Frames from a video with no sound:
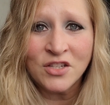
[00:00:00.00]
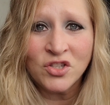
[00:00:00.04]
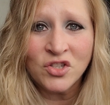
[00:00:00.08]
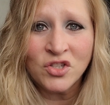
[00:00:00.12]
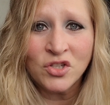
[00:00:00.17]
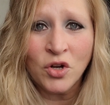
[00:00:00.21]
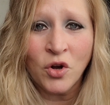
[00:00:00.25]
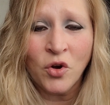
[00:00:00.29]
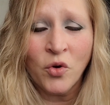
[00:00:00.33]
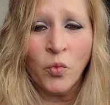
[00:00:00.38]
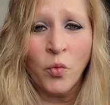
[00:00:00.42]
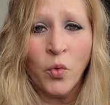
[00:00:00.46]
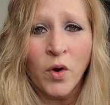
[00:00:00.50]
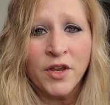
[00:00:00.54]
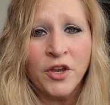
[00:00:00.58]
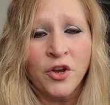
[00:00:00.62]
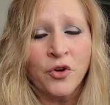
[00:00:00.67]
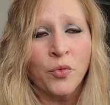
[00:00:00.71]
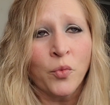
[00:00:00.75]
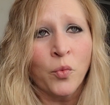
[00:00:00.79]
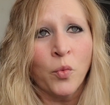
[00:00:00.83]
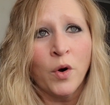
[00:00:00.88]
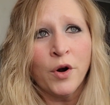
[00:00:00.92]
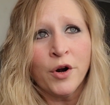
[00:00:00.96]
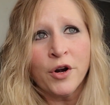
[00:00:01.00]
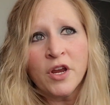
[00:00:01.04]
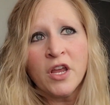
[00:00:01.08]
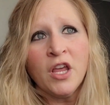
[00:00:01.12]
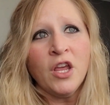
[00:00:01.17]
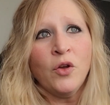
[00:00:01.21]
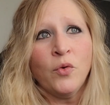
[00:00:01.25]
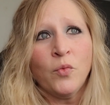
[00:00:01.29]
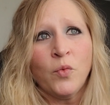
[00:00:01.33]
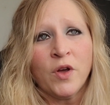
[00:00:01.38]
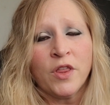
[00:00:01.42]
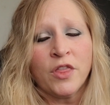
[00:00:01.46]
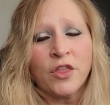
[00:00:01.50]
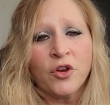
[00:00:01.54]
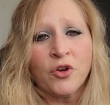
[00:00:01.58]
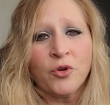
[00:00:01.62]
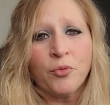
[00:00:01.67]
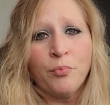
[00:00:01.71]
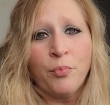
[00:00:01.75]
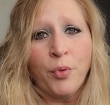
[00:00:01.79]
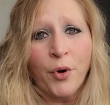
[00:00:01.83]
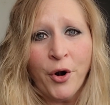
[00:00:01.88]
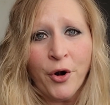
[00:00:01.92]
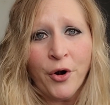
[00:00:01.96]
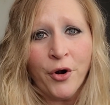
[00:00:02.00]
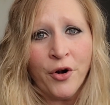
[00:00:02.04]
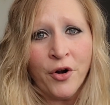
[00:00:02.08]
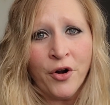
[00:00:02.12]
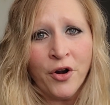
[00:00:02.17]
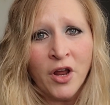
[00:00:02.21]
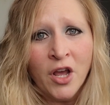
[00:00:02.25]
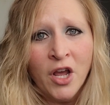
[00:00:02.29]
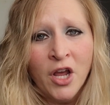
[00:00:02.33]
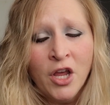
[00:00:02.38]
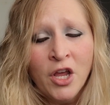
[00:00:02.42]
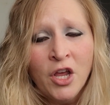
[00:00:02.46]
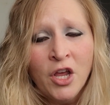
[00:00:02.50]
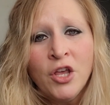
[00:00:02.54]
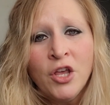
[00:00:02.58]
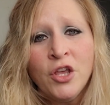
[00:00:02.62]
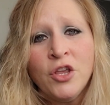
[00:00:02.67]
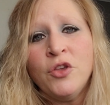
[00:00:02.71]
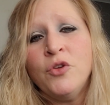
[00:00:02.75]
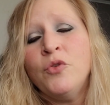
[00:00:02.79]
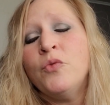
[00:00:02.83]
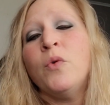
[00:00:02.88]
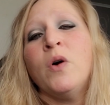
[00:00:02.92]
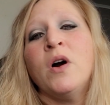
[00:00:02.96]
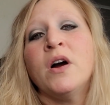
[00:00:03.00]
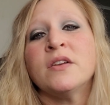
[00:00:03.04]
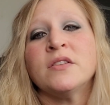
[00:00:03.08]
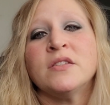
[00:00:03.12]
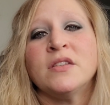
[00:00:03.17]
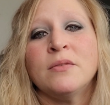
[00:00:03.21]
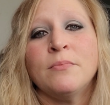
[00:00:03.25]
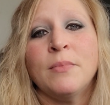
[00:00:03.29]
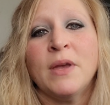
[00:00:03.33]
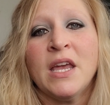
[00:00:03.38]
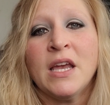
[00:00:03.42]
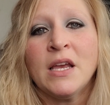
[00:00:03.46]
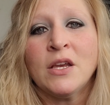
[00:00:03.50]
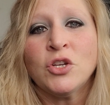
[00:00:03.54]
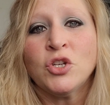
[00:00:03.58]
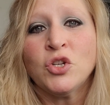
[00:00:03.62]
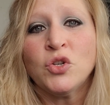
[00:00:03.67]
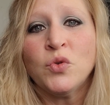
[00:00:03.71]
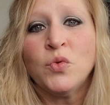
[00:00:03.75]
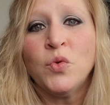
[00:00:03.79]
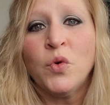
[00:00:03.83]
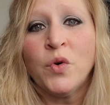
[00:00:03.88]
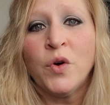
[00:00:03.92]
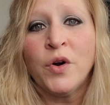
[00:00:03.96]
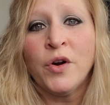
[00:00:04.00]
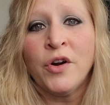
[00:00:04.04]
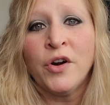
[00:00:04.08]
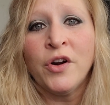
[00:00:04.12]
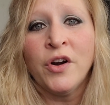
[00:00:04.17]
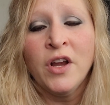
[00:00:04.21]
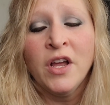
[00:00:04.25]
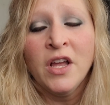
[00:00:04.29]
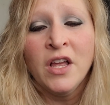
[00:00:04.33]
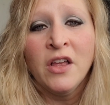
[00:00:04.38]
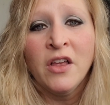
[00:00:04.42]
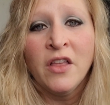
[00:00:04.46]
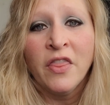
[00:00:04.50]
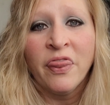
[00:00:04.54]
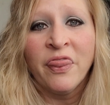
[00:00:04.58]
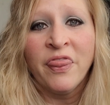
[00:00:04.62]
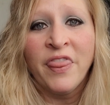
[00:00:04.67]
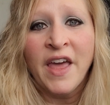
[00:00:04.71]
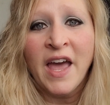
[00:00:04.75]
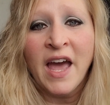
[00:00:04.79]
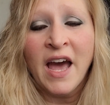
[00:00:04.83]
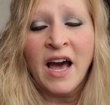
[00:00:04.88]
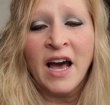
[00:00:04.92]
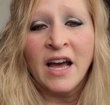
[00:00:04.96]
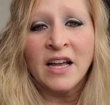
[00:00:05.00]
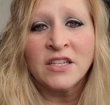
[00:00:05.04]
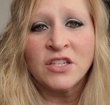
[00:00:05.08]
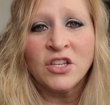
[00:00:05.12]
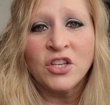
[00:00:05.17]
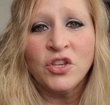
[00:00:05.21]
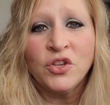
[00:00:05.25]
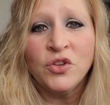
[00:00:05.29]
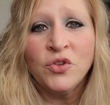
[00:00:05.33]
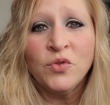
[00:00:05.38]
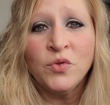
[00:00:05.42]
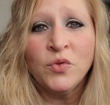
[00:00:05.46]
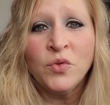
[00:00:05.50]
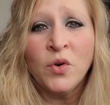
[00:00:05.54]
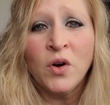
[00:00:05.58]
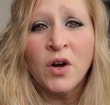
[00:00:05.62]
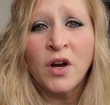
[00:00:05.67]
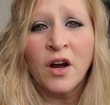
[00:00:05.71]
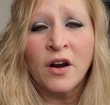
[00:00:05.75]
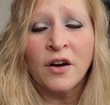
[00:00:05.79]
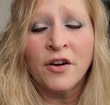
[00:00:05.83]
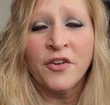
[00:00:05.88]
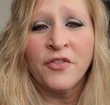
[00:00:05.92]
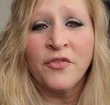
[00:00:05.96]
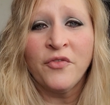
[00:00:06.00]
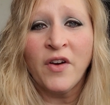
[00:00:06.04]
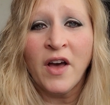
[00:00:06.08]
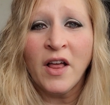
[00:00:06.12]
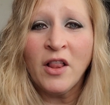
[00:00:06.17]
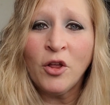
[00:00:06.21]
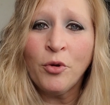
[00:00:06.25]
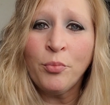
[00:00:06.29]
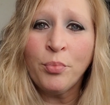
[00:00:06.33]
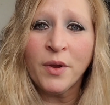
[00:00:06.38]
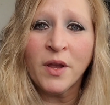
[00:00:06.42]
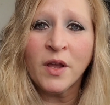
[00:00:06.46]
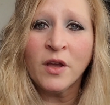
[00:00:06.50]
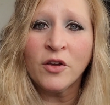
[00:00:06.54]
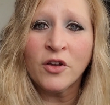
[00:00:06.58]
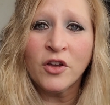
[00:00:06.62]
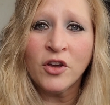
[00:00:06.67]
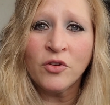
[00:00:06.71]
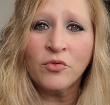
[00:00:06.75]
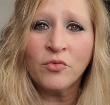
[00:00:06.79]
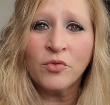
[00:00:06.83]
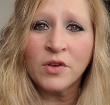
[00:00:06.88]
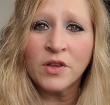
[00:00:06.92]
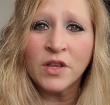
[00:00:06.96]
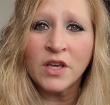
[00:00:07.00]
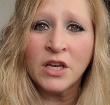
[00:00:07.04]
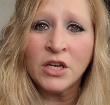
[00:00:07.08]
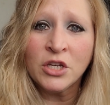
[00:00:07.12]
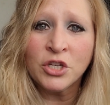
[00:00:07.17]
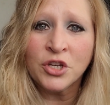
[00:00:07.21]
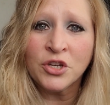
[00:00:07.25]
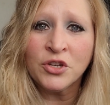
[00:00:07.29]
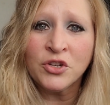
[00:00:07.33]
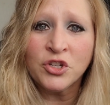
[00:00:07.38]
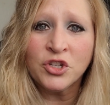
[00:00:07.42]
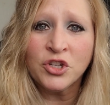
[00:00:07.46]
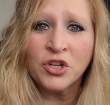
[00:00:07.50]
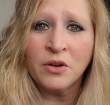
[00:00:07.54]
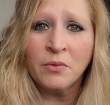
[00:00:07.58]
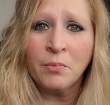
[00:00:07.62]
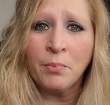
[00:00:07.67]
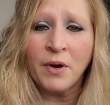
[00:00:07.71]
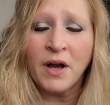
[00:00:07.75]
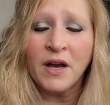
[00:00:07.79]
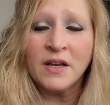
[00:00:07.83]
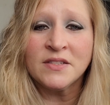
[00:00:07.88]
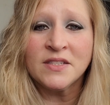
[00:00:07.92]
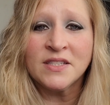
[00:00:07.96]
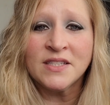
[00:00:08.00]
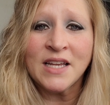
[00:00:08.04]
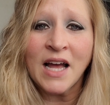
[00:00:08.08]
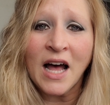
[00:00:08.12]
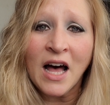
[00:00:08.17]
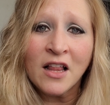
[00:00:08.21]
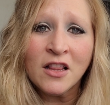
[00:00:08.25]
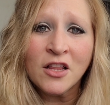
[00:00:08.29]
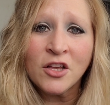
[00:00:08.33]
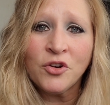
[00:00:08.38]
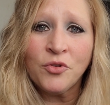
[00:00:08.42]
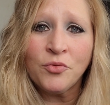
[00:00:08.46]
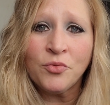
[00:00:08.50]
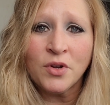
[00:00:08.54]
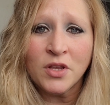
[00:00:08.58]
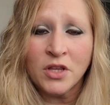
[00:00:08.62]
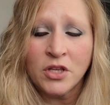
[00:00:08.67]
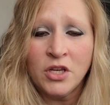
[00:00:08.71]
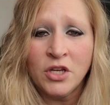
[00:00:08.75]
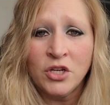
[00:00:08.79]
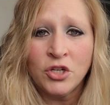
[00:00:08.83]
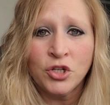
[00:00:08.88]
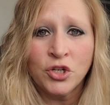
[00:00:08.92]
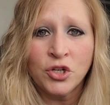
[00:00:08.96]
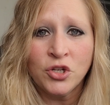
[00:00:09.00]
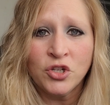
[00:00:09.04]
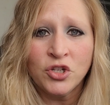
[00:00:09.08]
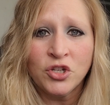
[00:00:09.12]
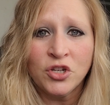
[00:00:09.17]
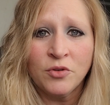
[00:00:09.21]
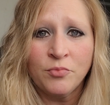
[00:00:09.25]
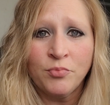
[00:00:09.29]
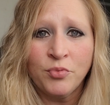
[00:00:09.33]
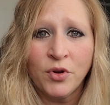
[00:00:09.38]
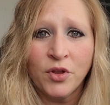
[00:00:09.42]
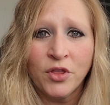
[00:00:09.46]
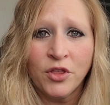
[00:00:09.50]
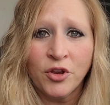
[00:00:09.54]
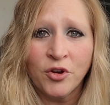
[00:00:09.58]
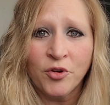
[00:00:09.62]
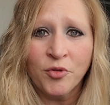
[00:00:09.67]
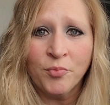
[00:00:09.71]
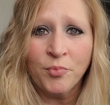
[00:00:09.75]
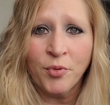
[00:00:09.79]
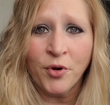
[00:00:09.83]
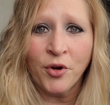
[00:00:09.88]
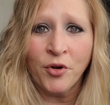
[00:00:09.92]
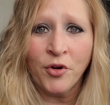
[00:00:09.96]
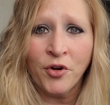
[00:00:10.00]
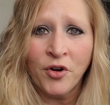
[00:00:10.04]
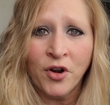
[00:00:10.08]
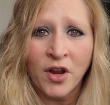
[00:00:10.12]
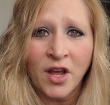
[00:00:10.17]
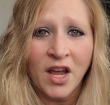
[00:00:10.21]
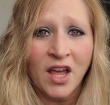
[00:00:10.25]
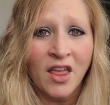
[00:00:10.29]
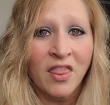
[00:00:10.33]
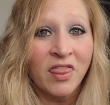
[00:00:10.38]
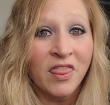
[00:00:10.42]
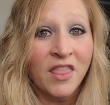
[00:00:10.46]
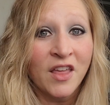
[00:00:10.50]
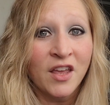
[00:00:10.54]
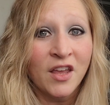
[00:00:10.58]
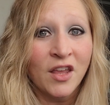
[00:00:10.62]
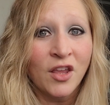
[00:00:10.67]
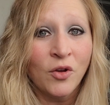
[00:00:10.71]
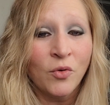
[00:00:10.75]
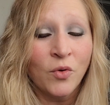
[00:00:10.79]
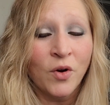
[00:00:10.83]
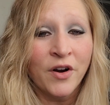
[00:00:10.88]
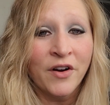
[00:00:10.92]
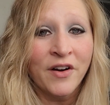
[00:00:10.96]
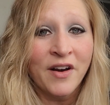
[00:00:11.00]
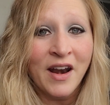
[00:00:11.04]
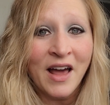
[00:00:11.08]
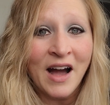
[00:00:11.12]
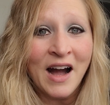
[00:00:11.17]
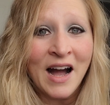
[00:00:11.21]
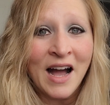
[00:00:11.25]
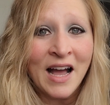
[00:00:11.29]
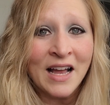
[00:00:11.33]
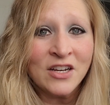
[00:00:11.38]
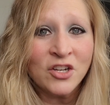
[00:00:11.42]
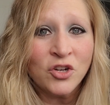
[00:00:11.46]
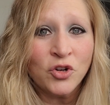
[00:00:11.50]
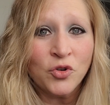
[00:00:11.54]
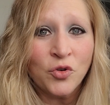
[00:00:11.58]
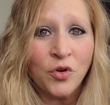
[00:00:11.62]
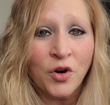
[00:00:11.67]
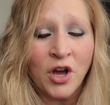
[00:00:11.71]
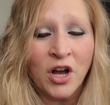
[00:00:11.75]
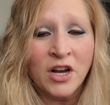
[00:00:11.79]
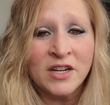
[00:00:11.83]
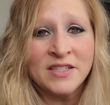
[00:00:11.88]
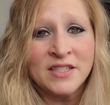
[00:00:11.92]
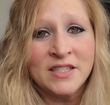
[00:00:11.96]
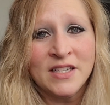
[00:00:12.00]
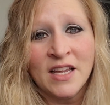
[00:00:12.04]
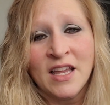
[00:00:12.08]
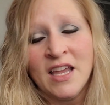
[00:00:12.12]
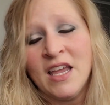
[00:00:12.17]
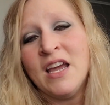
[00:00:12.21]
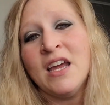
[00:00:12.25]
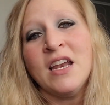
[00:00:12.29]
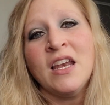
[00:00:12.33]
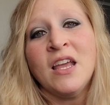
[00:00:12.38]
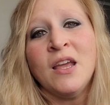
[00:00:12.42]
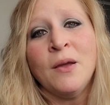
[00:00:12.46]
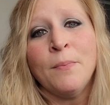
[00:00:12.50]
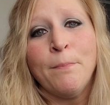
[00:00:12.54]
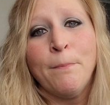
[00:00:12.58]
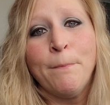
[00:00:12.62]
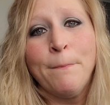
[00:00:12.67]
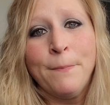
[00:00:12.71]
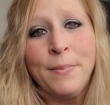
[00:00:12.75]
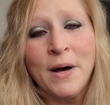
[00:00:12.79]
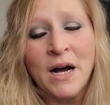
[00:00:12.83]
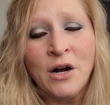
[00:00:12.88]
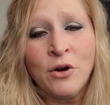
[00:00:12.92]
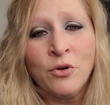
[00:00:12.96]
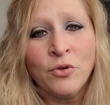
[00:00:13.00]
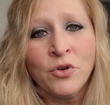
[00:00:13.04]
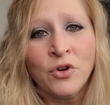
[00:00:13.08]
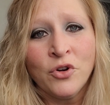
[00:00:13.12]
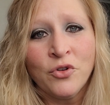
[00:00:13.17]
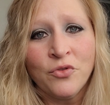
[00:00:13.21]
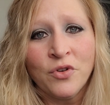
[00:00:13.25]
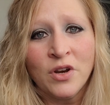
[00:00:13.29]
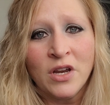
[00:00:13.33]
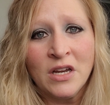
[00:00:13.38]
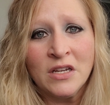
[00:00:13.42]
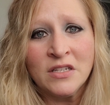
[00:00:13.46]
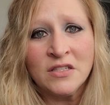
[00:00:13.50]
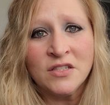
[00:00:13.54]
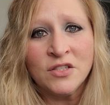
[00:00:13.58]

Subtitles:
So when you're working with your bird, you want to make sure that you are developing a good relationship, a solid relationship with your bird, and that you are not crossing any boundaries.